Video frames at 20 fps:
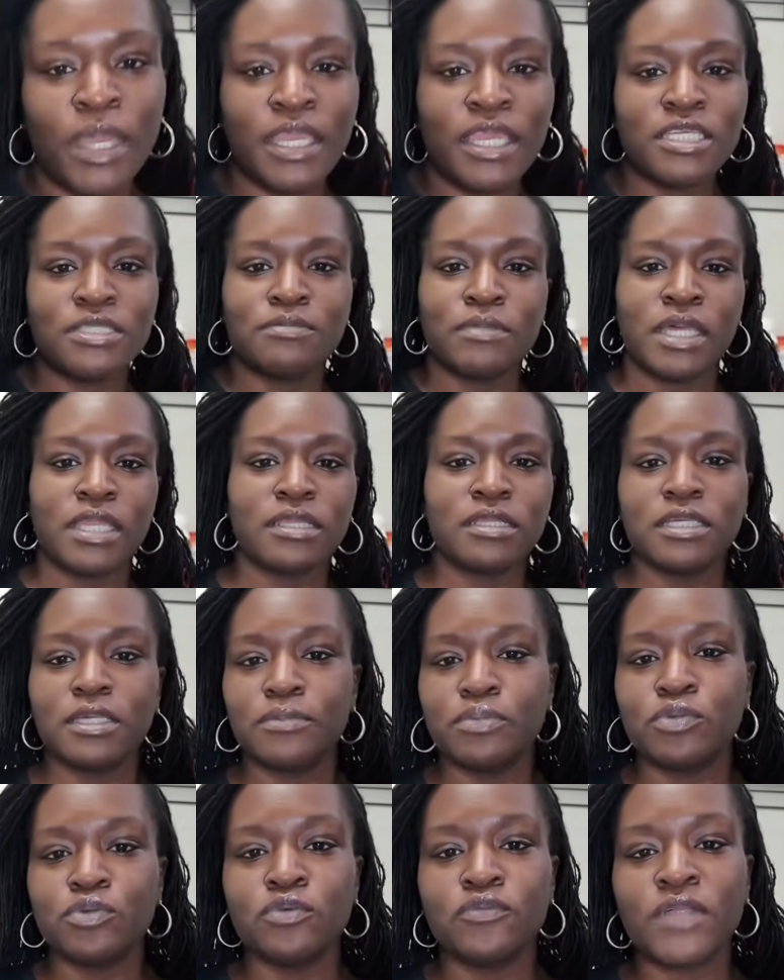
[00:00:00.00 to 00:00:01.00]
I guess medically
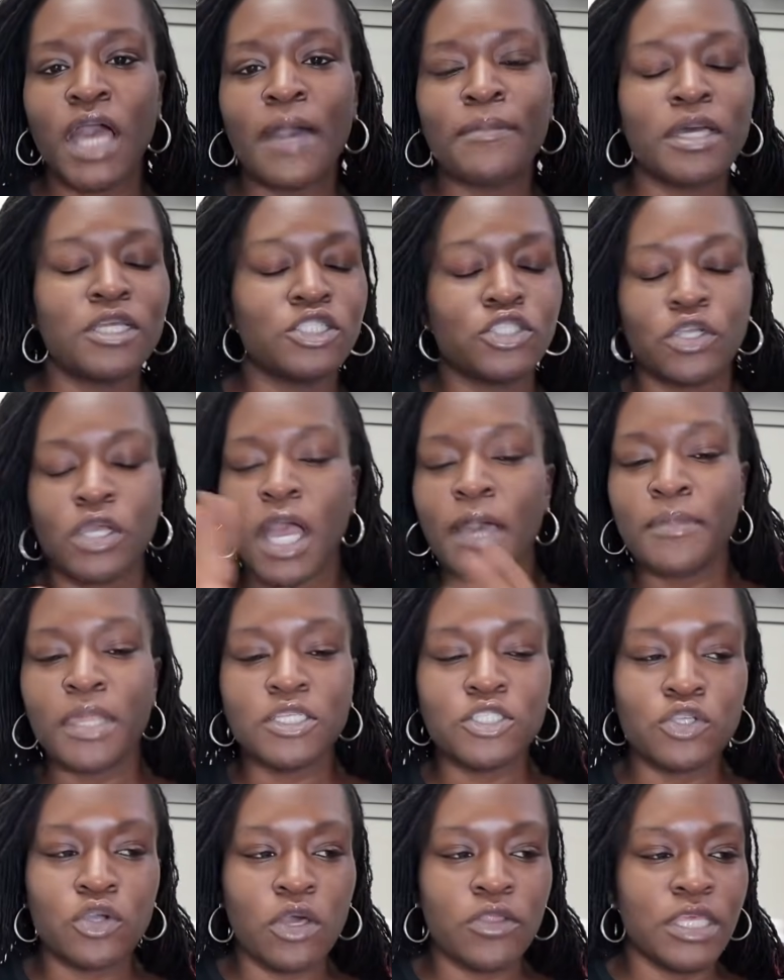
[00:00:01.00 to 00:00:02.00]
approved, I'm not sure. I'm
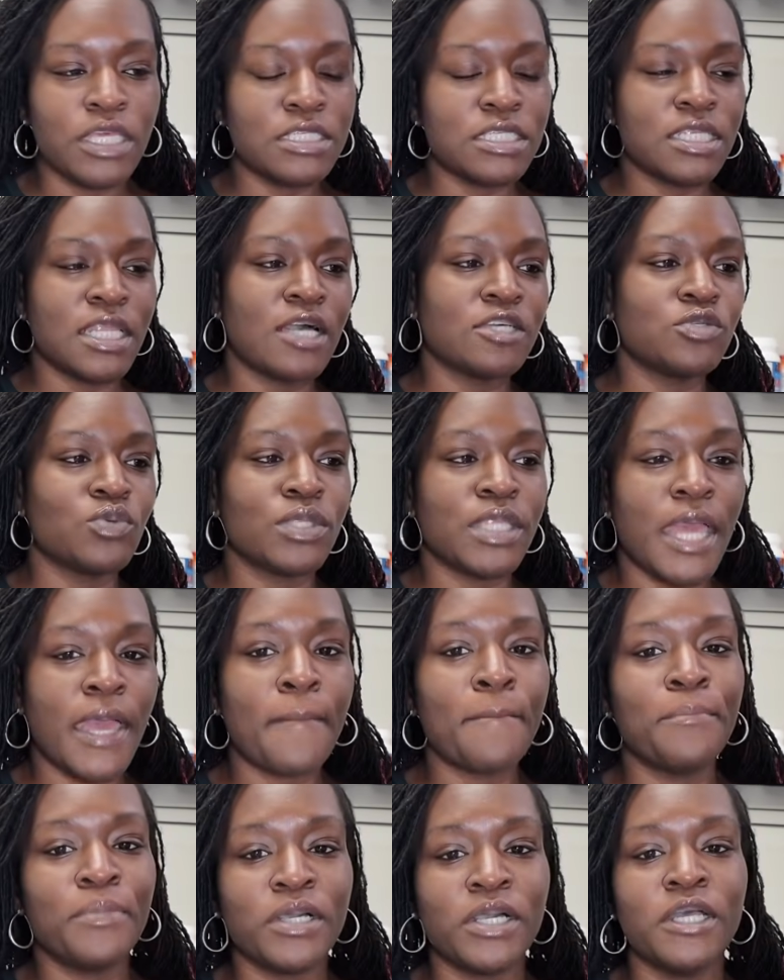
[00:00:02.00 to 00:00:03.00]
not sure all the ins and outs with
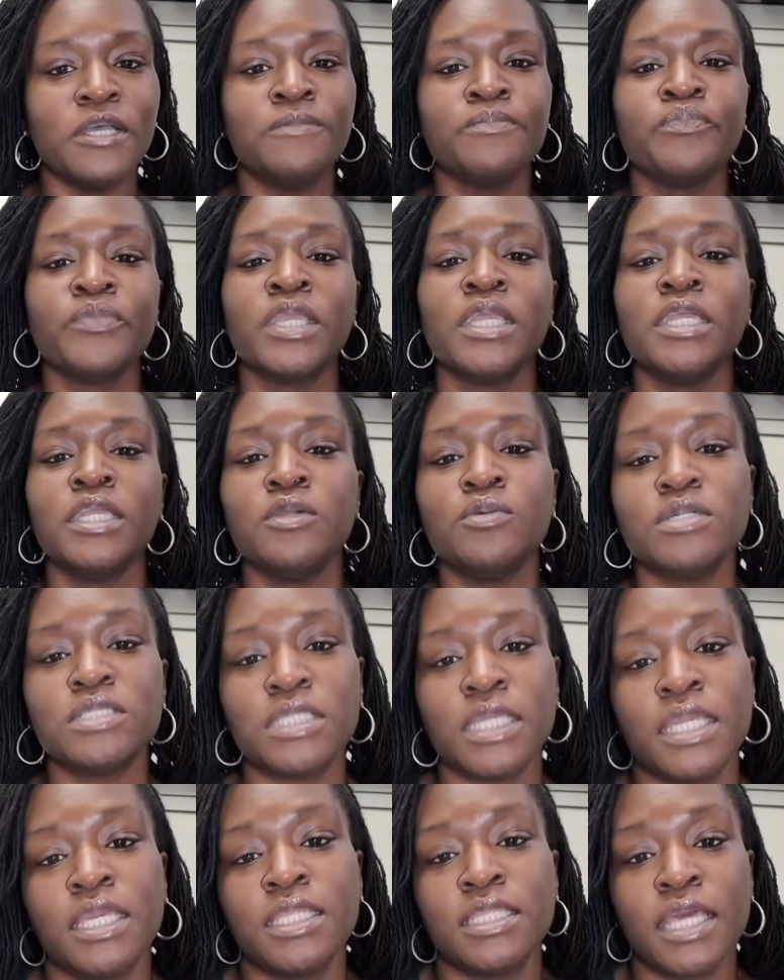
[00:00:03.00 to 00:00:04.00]
that, but he was
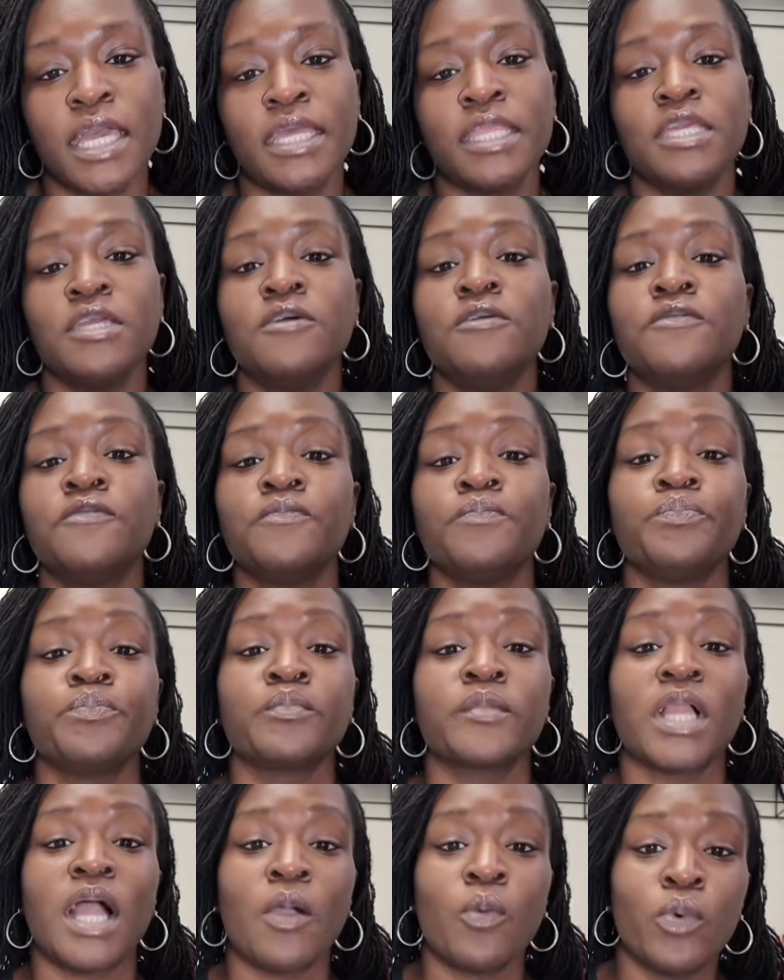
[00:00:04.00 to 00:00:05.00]
saying that if
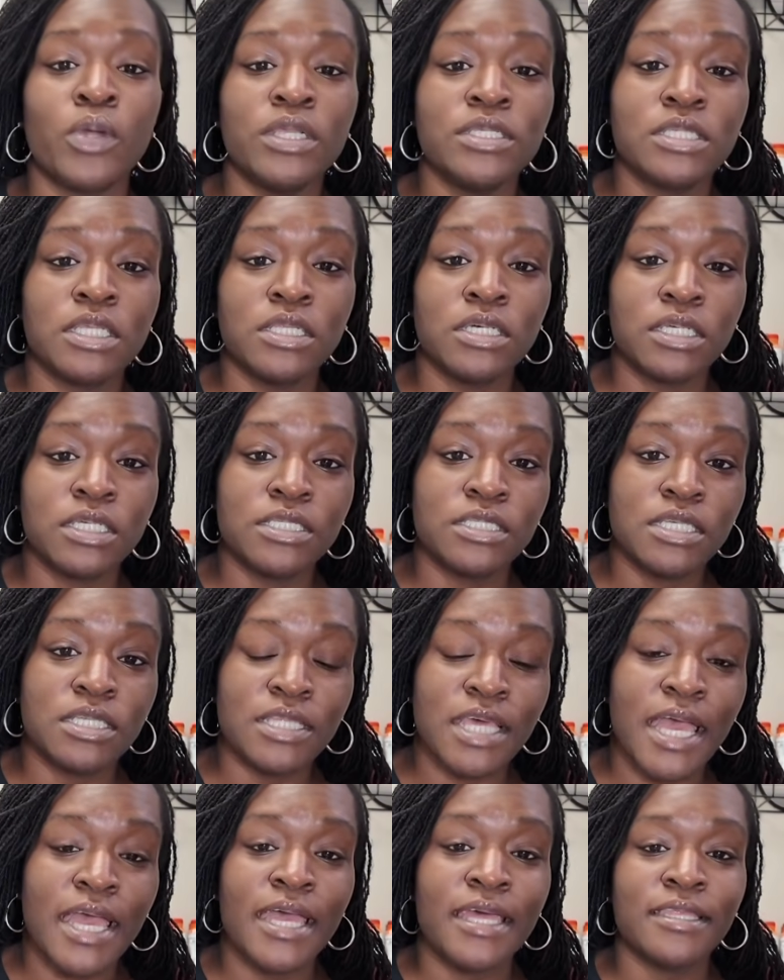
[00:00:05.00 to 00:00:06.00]
I wanted to look into
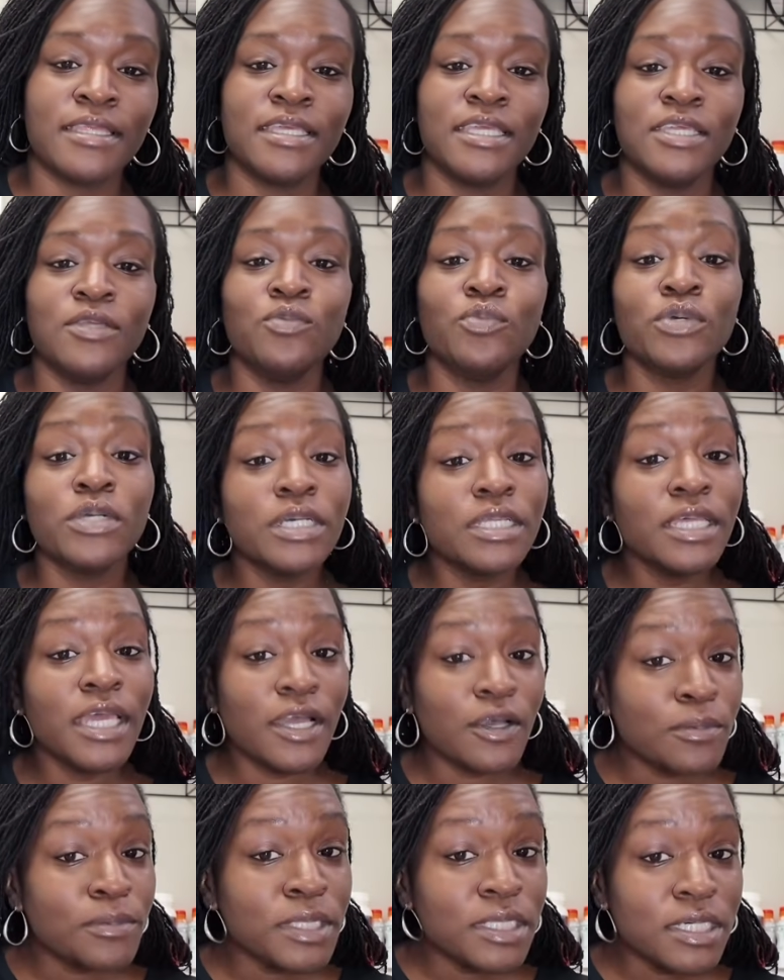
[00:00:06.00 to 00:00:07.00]
that, he would
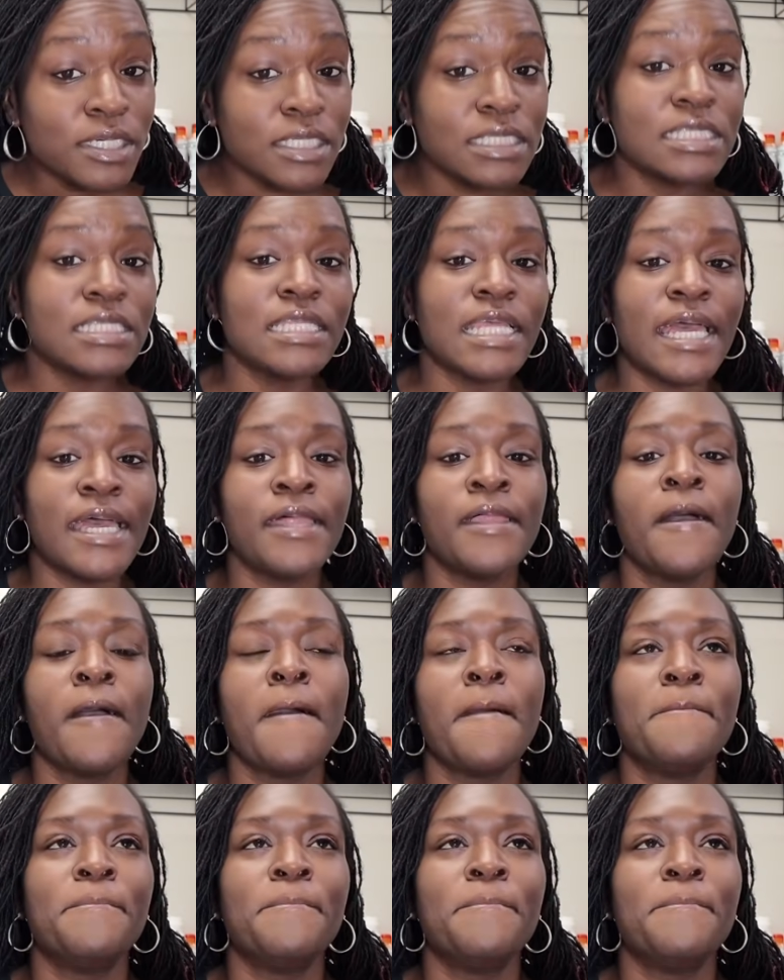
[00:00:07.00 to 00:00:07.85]
help me look into that.